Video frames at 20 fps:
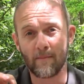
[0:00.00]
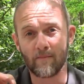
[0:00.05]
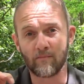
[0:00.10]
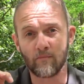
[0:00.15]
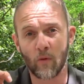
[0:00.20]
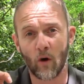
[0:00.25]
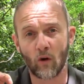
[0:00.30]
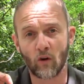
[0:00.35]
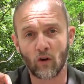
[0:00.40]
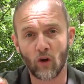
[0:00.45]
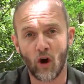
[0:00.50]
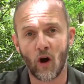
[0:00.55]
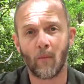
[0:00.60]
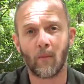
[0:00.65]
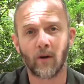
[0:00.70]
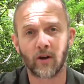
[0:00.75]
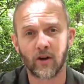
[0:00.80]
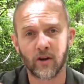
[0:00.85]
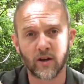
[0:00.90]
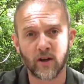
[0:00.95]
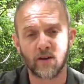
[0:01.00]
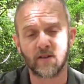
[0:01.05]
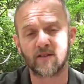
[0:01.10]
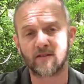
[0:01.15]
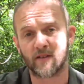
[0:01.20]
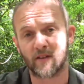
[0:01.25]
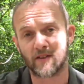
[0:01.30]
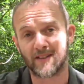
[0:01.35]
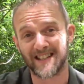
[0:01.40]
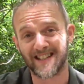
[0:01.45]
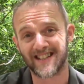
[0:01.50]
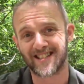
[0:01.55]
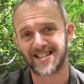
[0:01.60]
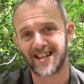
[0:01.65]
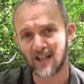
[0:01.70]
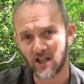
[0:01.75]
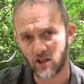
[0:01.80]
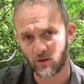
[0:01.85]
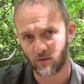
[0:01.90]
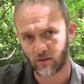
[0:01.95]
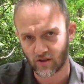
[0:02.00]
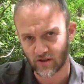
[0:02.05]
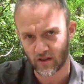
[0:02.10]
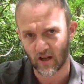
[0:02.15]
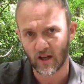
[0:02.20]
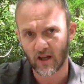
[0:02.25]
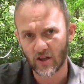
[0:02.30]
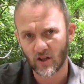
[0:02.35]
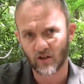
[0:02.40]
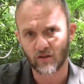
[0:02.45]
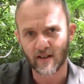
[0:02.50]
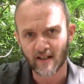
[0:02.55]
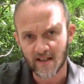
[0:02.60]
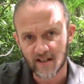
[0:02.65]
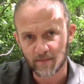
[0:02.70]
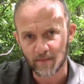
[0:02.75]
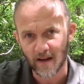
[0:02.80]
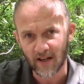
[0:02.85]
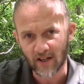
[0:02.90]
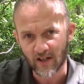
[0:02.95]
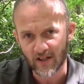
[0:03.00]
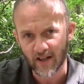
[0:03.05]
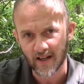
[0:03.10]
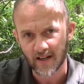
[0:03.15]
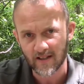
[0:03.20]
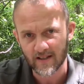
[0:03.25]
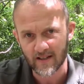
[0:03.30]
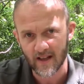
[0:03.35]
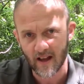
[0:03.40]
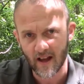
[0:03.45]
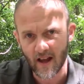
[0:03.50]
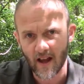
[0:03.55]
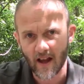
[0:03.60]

more common and useful deciduous tree species,